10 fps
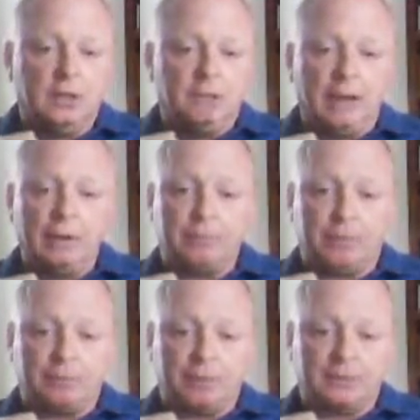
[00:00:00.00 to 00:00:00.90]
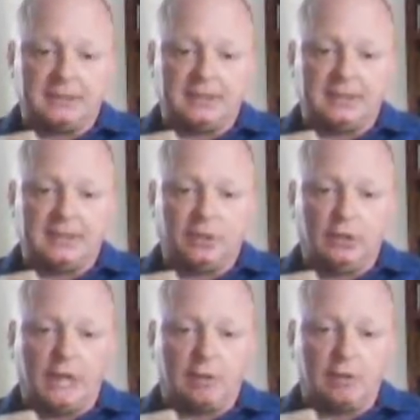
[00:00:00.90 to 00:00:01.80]
PowerPoint presentation and take a
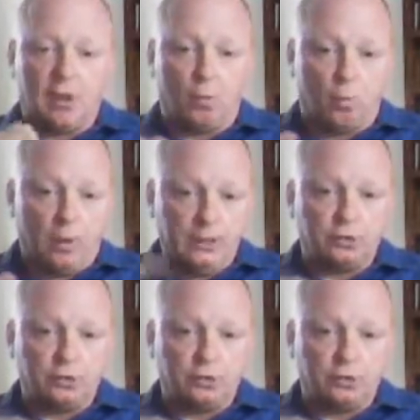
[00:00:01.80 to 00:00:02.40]
look at them, one of